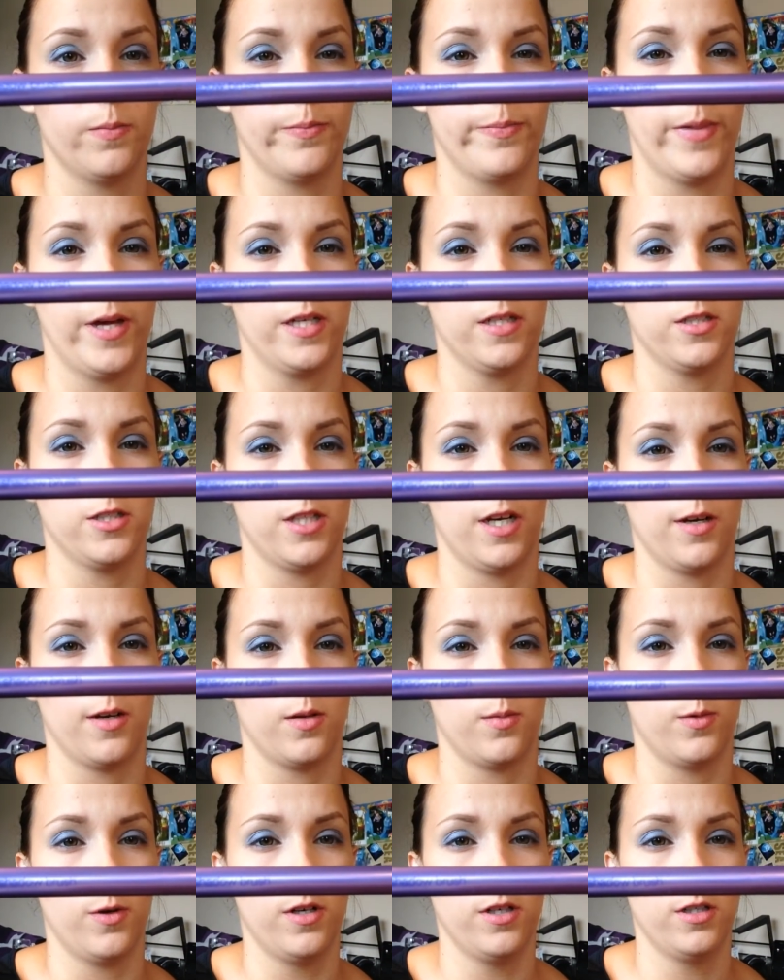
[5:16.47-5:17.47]
beige shadow
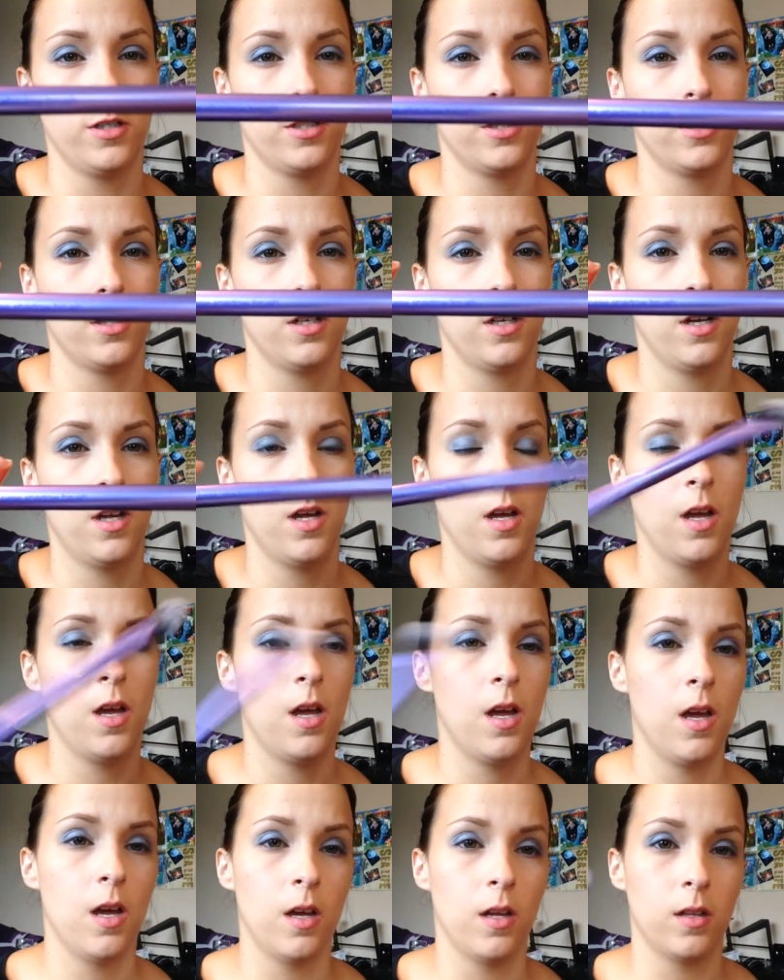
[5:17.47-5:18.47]
brush,
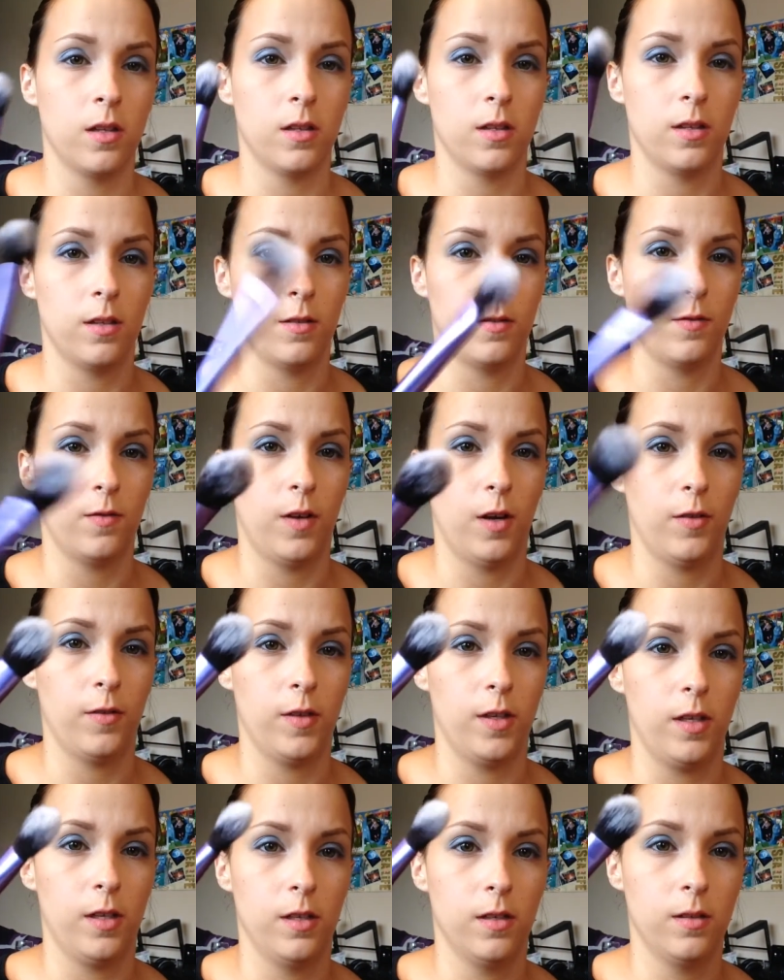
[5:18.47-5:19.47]
the
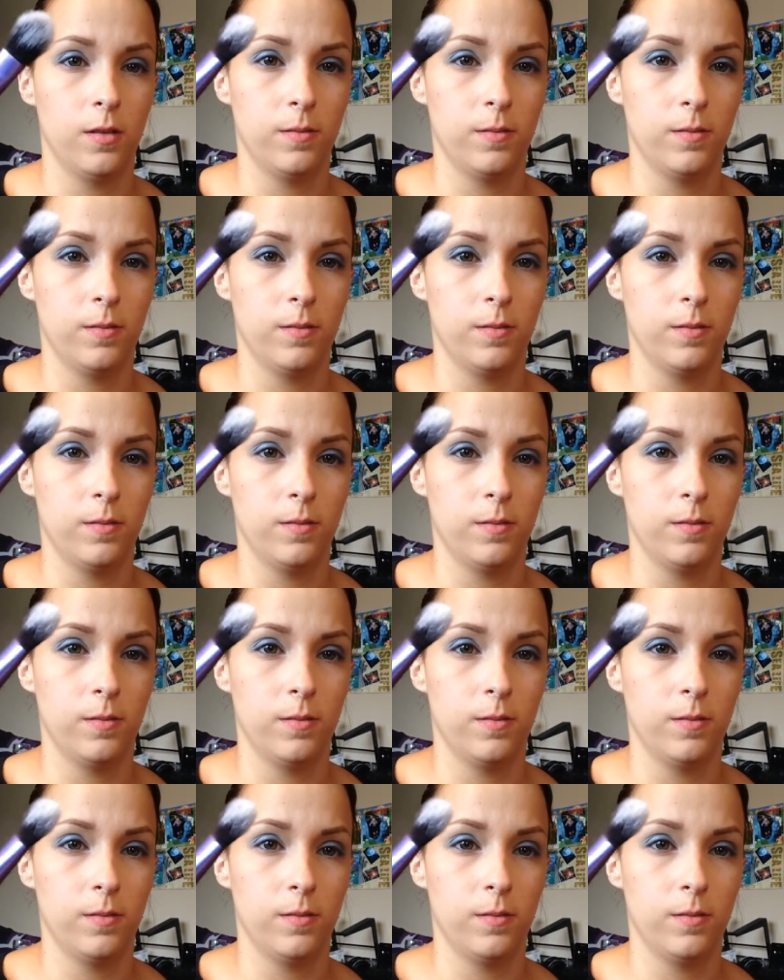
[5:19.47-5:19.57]
fluffy